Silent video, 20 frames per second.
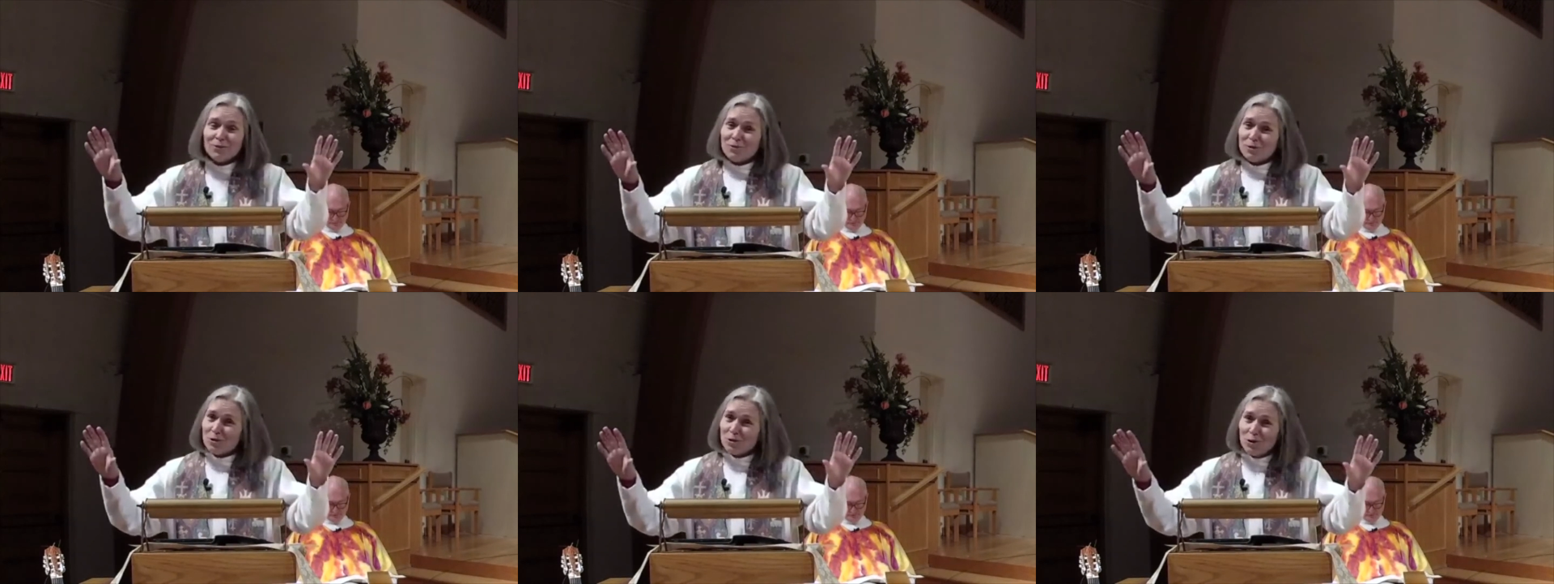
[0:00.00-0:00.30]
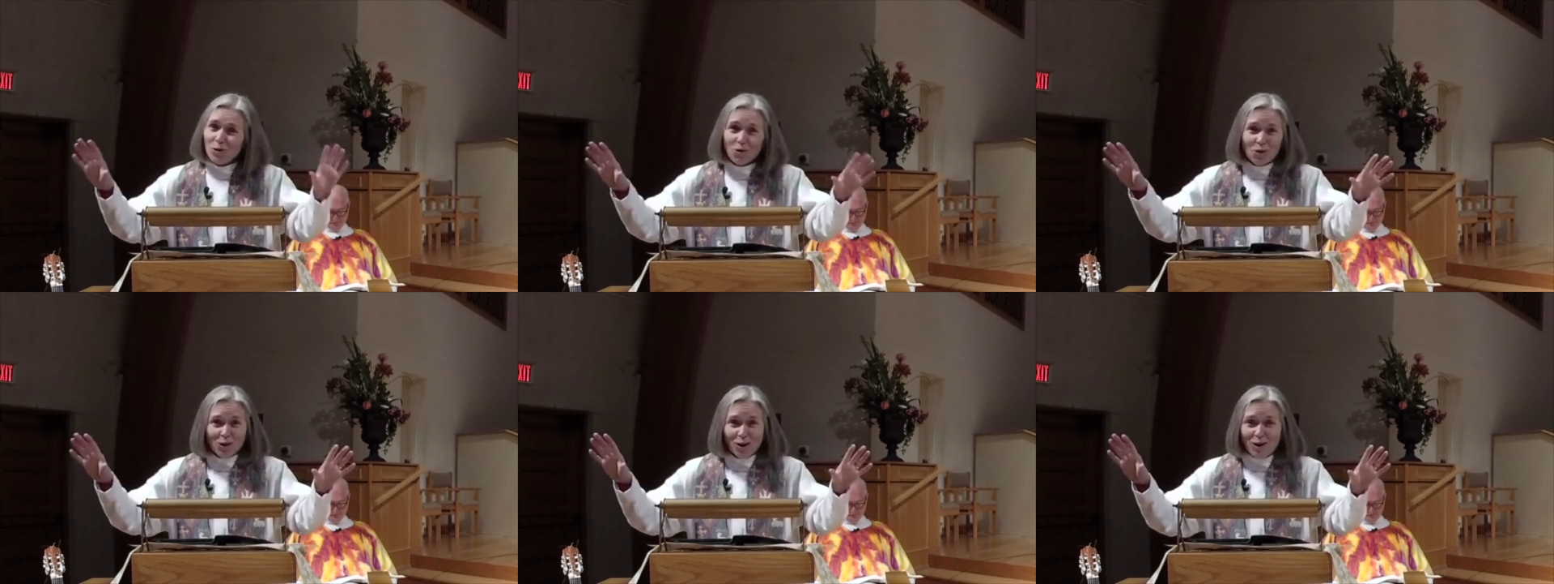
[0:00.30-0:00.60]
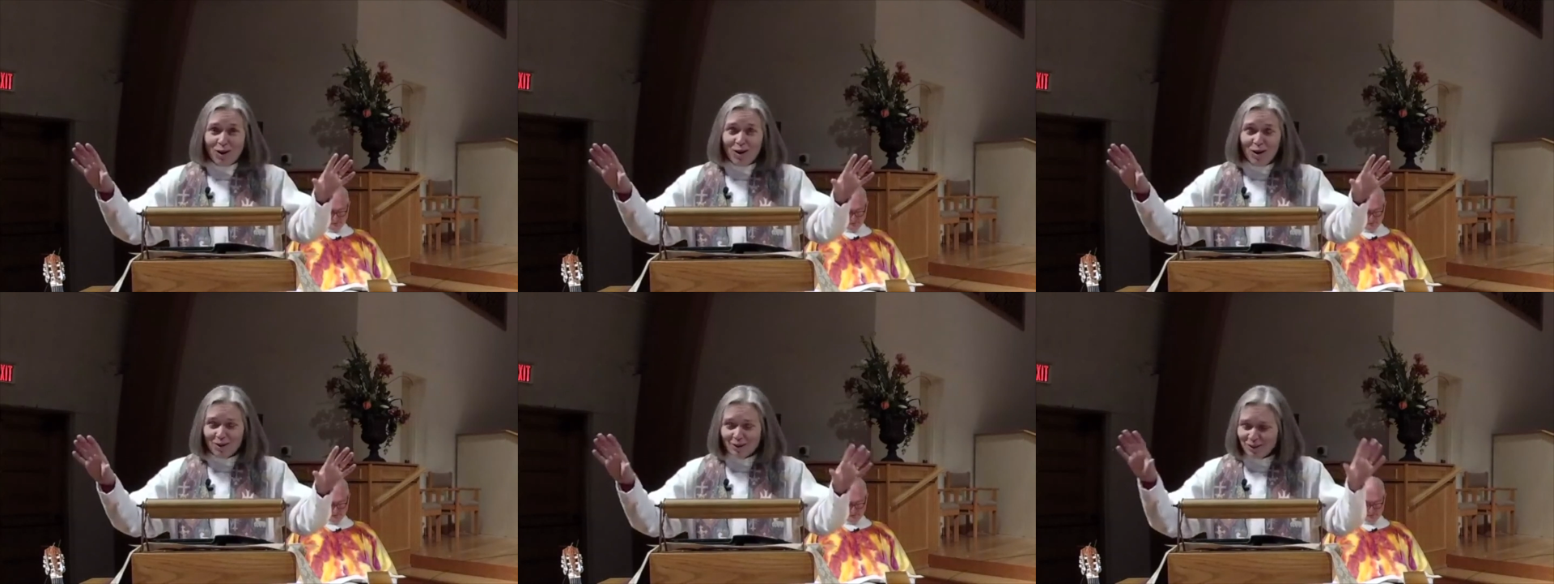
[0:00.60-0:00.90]

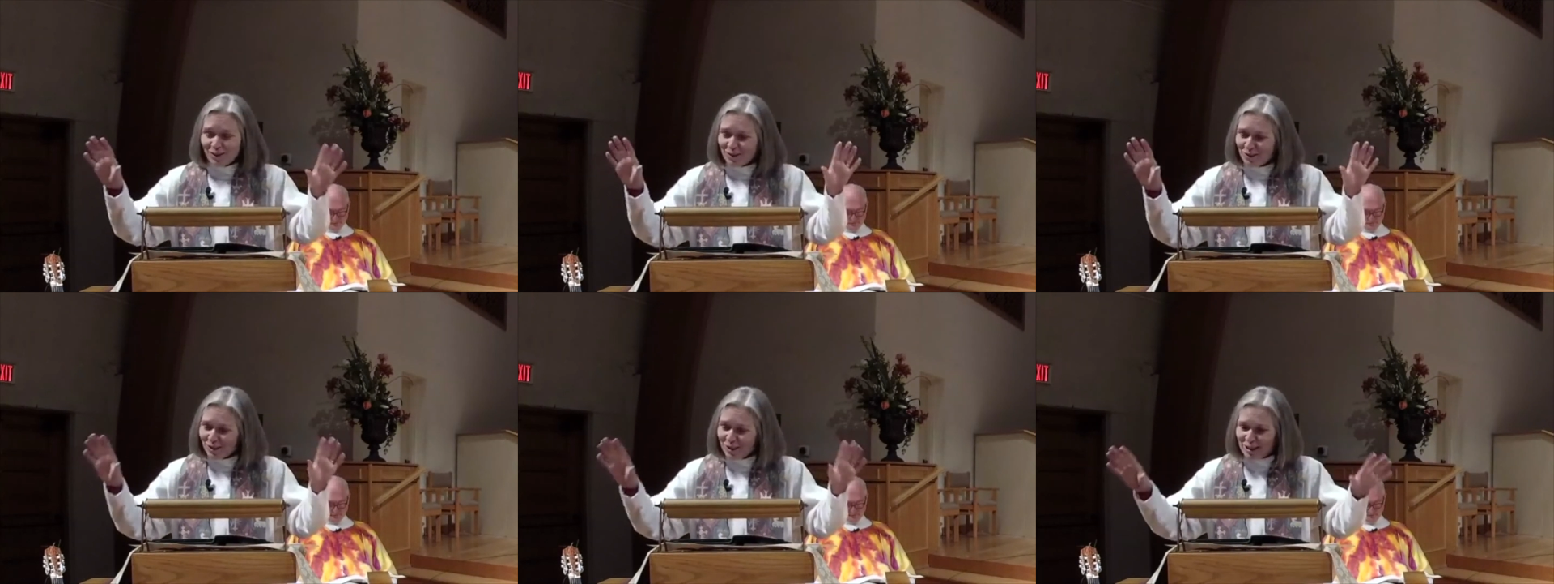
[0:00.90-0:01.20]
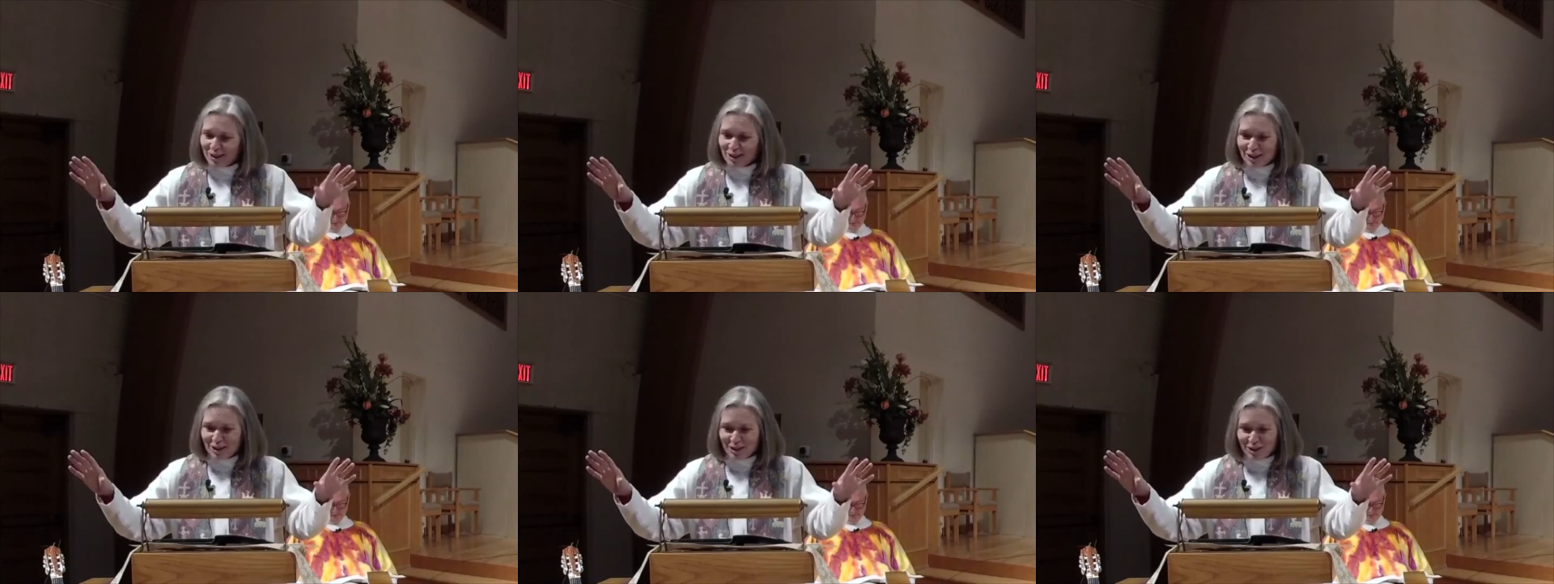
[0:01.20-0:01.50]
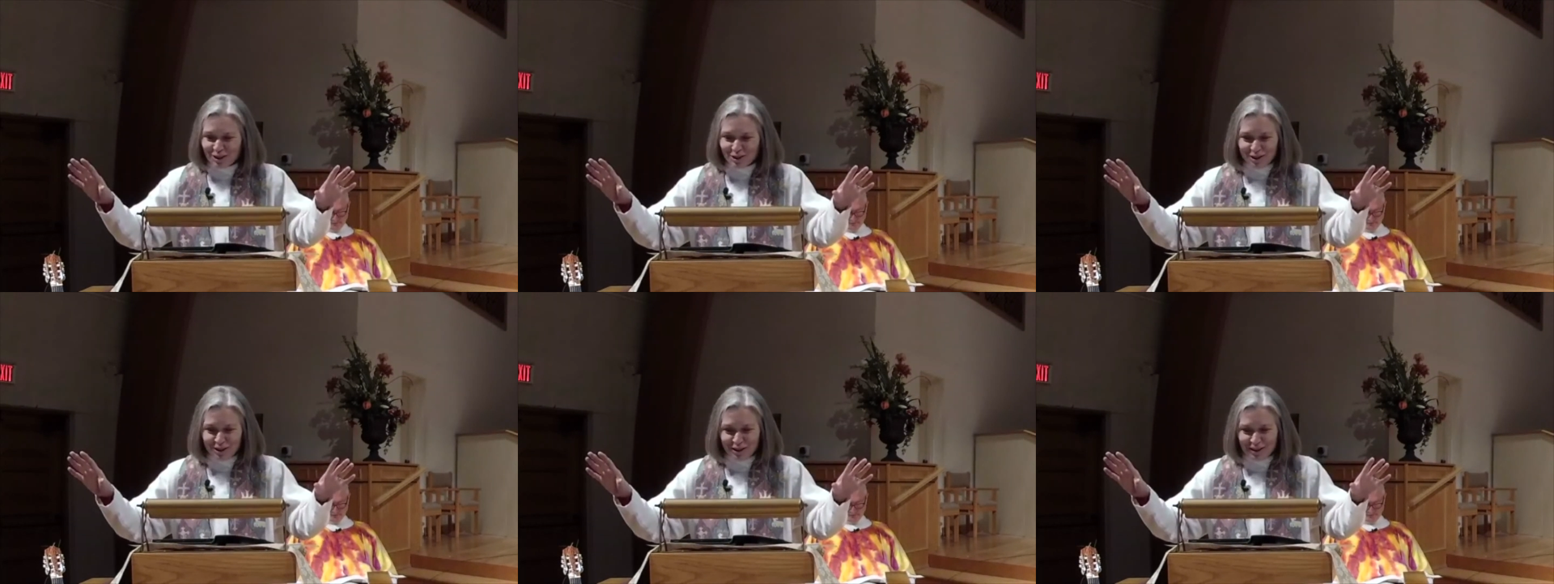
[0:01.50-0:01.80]
so-called Christian
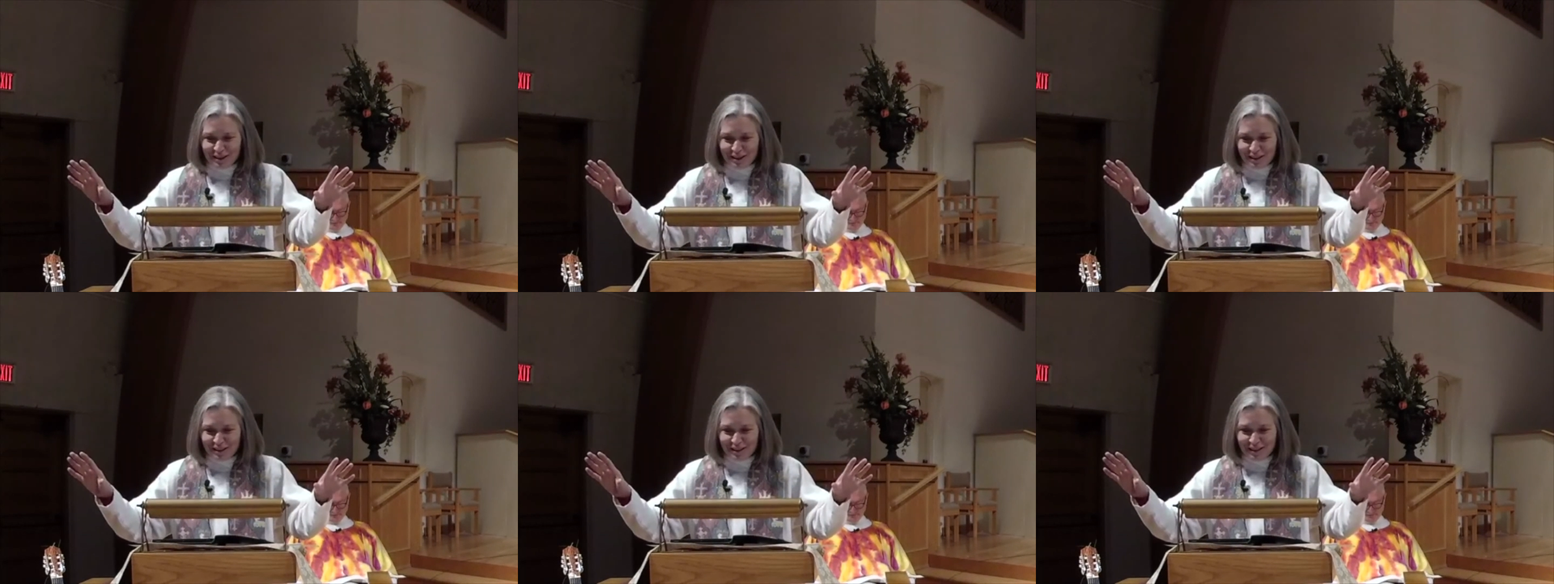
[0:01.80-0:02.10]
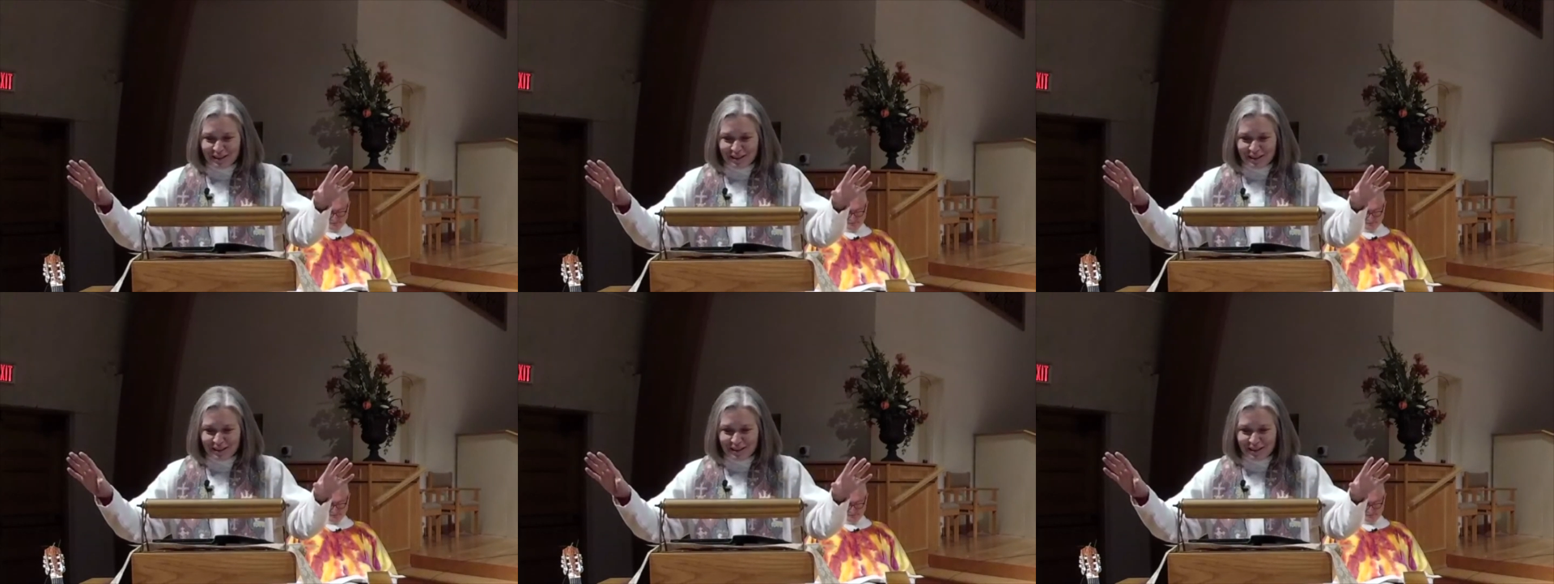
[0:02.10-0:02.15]
churches.